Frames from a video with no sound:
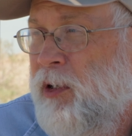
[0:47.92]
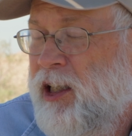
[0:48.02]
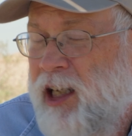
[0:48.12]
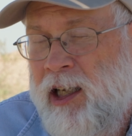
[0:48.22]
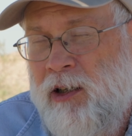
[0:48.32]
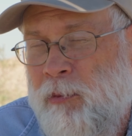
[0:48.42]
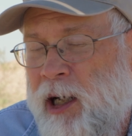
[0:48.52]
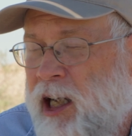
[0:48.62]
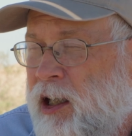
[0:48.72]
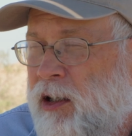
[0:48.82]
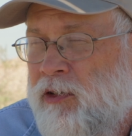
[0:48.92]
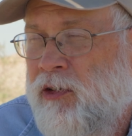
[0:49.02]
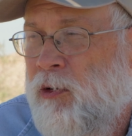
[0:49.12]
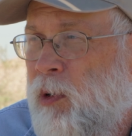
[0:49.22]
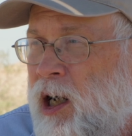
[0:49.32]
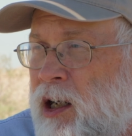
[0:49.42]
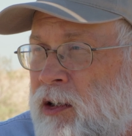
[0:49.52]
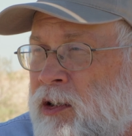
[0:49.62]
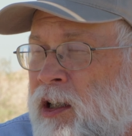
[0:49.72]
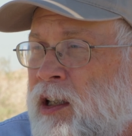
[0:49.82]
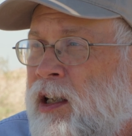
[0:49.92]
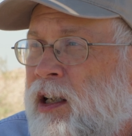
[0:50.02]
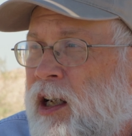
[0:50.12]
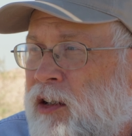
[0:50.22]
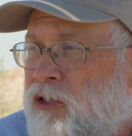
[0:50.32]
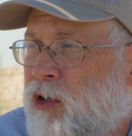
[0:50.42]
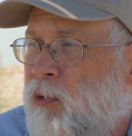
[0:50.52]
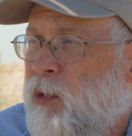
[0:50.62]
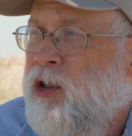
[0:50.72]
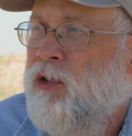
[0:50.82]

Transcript: They can't go back out into the wild. And so we